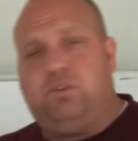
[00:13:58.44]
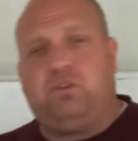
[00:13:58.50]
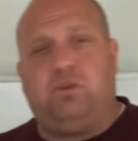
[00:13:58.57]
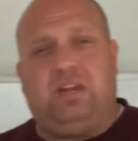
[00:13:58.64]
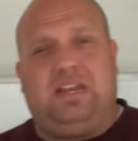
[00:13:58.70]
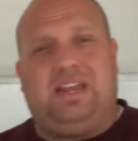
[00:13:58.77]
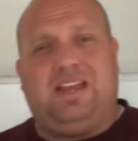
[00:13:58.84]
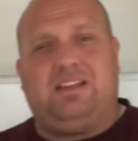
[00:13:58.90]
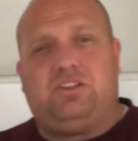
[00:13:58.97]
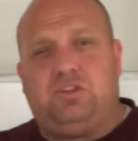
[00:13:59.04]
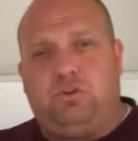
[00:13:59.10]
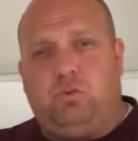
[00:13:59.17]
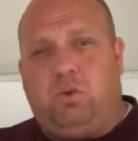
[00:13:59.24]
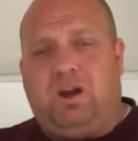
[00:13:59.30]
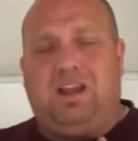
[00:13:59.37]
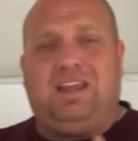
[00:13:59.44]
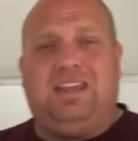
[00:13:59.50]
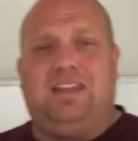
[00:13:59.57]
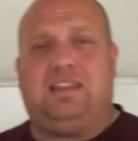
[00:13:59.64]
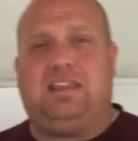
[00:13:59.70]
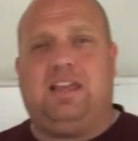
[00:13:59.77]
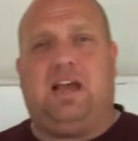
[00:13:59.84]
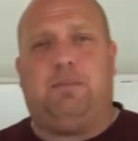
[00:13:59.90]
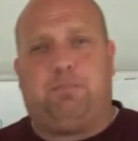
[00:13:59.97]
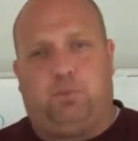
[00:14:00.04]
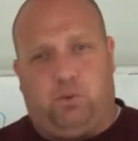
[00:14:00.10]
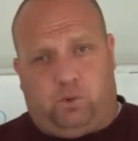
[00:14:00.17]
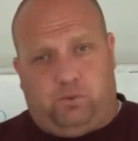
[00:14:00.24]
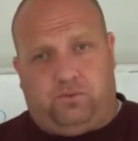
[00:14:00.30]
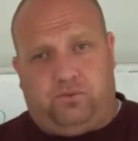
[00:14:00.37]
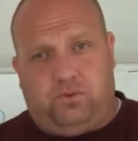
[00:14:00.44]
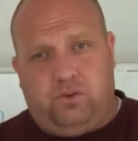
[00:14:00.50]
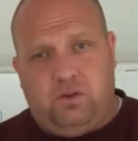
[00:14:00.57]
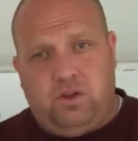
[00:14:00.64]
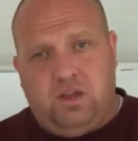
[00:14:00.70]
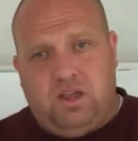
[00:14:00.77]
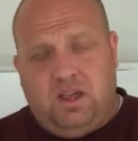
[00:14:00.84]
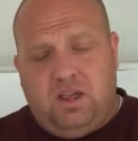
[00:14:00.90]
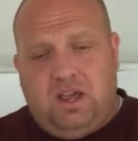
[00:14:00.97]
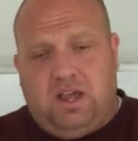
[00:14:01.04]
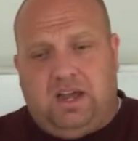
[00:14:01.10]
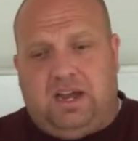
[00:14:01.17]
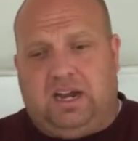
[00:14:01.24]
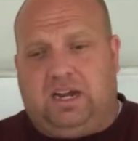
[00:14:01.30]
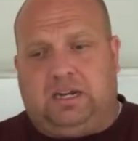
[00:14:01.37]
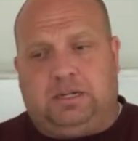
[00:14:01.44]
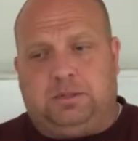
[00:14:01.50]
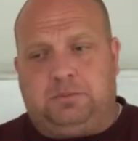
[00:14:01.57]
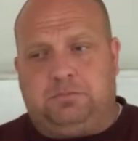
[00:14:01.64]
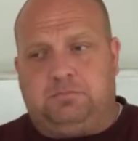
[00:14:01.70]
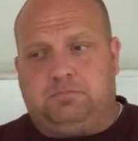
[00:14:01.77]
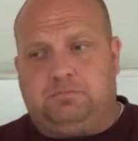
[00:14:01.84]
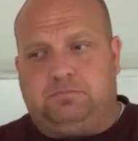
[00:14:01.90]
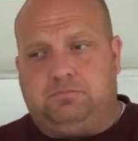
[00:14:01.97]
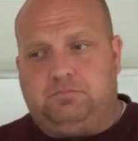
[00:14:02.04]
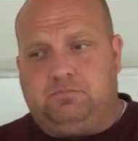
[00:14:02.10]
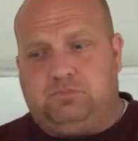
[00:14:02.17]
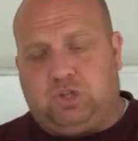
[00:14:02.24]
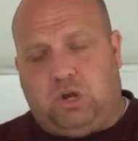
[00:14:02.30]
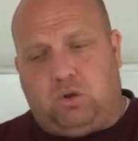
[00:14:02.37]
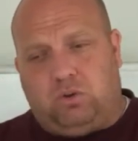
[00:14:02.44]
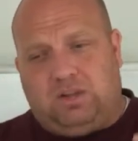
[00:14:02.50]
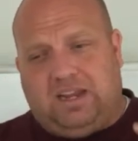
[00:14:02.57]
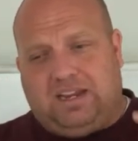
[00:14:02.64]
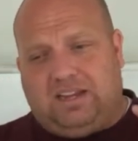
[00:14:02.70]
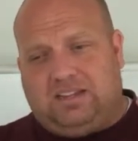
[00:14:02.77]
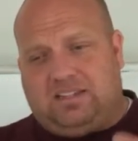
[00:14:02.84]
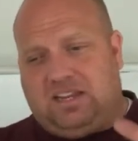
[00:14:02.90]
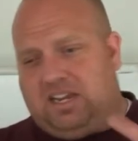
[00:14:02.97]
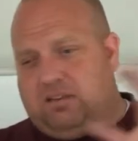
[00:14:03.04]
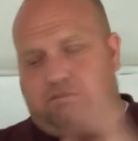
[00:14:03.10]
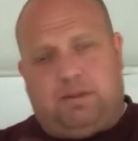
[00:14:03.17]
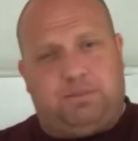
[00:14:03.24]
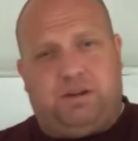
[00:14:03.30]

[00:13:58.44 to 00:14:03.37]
in any case, you want to get that proof. So, like I say, I'm